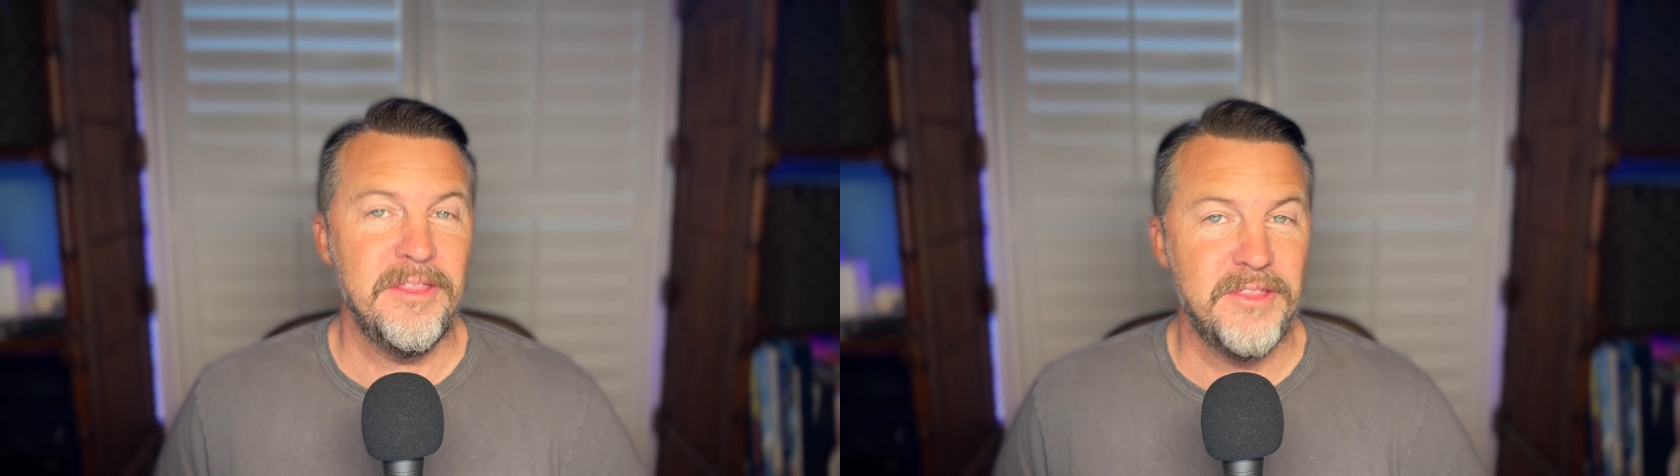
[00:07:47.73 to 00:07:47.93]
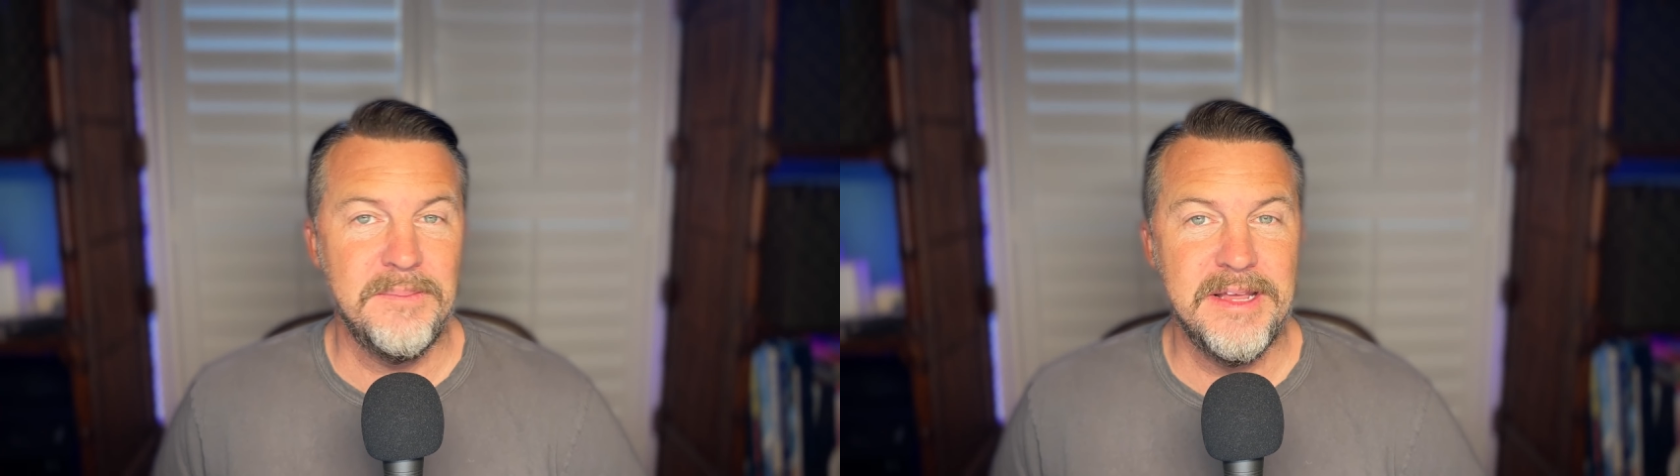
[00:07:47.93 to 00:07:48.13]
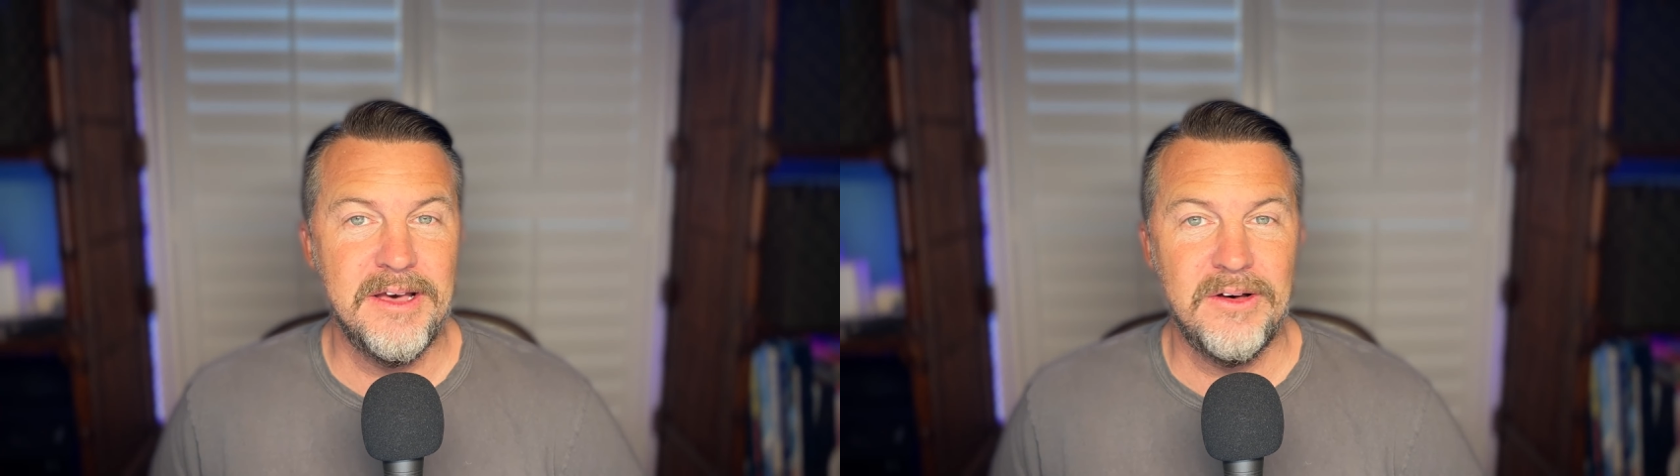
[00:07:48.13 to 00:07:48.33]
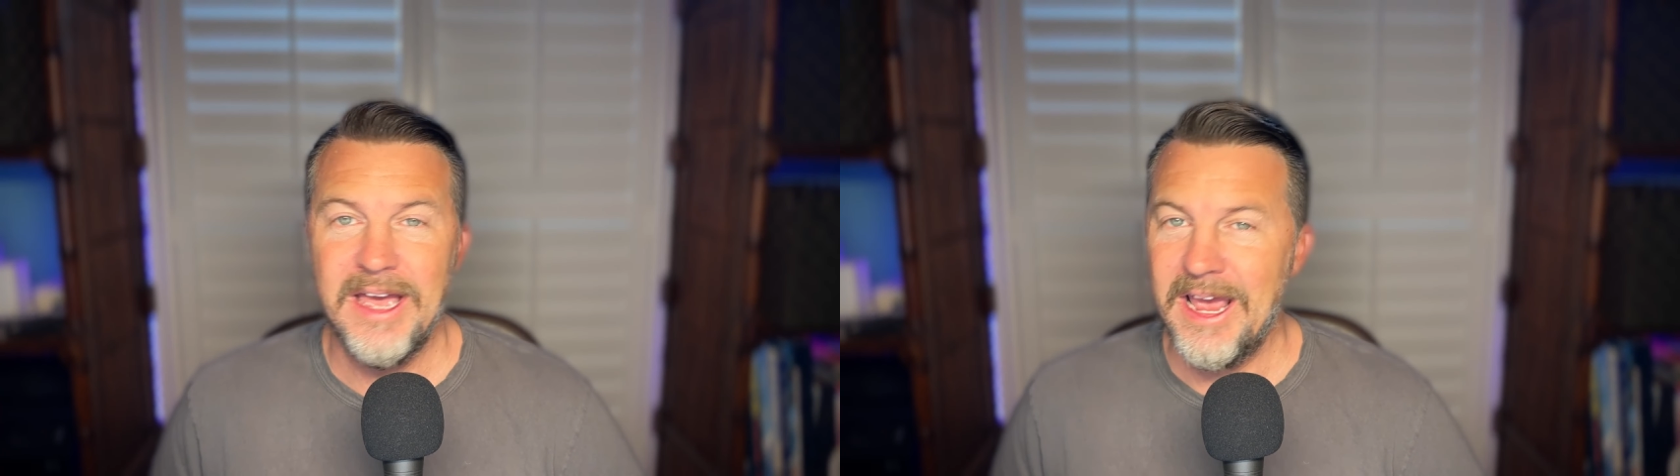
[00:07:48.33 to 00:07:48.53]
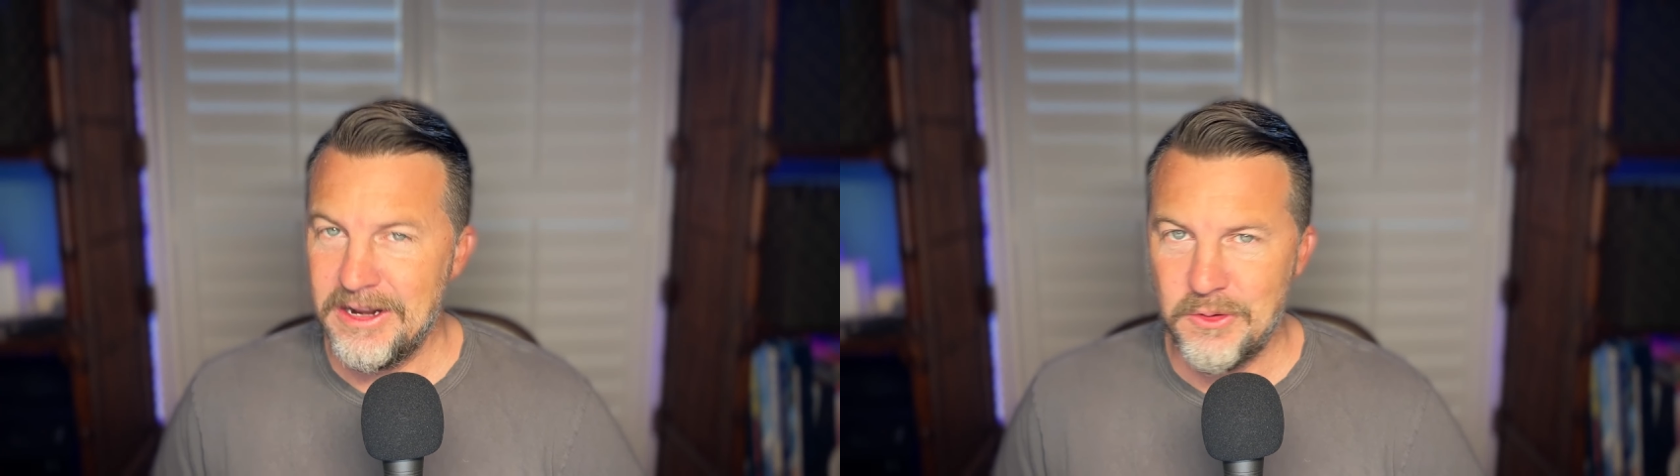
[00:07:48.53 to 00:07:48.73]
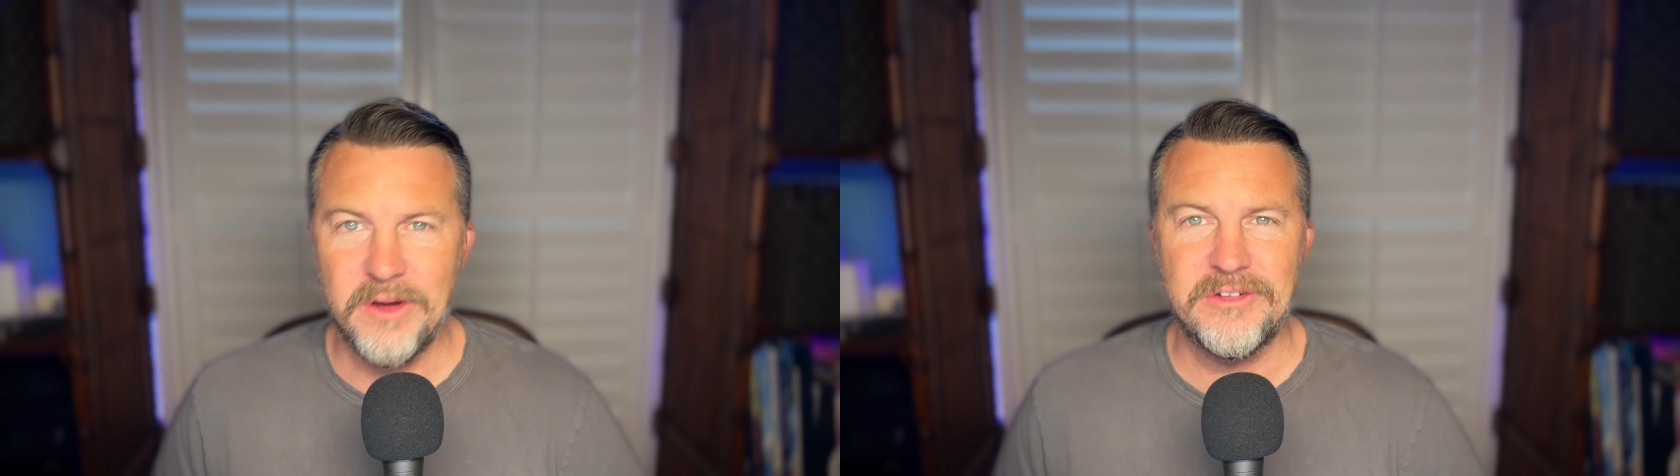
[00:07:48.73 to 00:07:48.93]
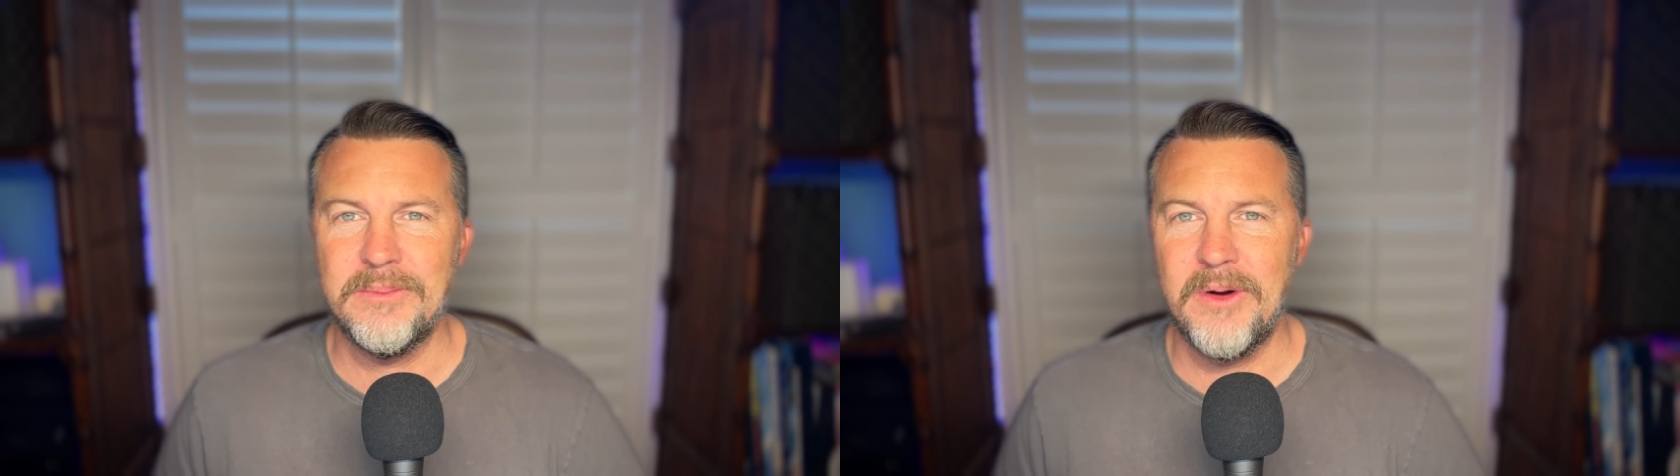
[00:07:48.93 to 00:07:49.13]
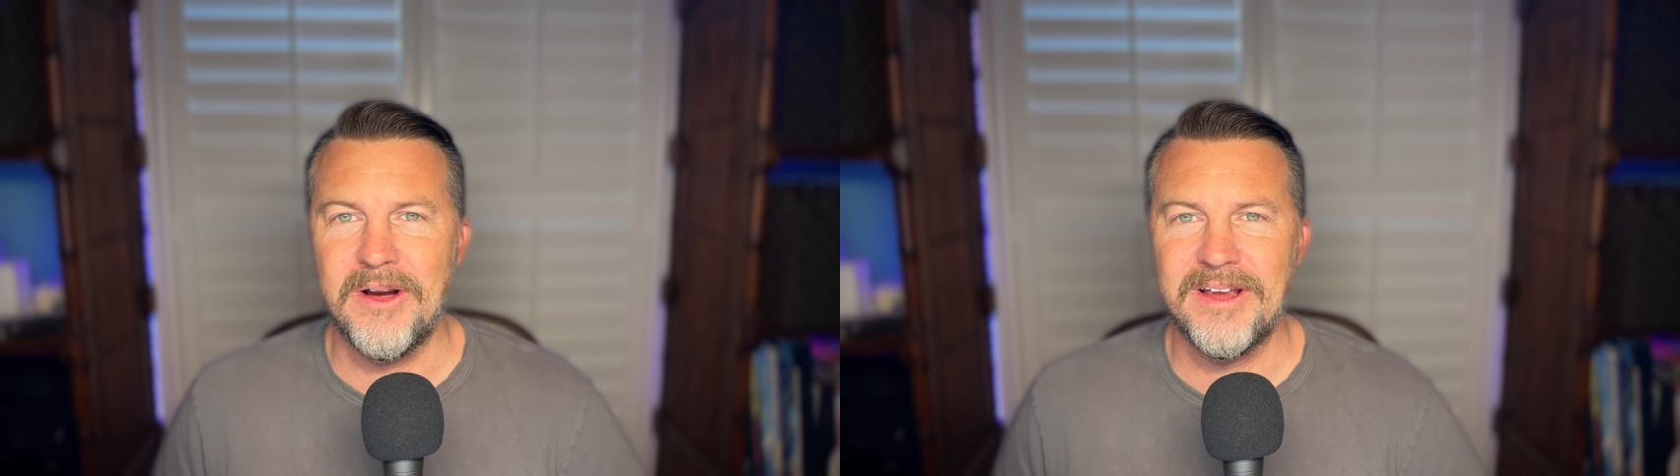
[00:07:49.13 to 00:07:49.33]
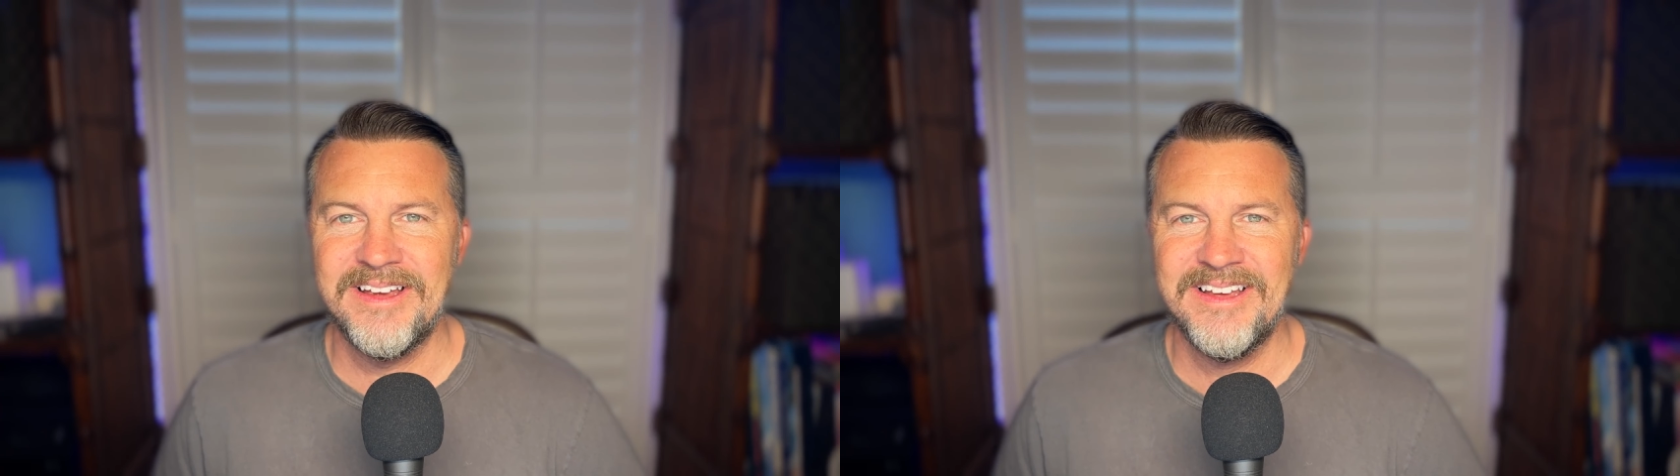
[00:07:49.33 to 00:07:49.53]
thumbnail had a question mark.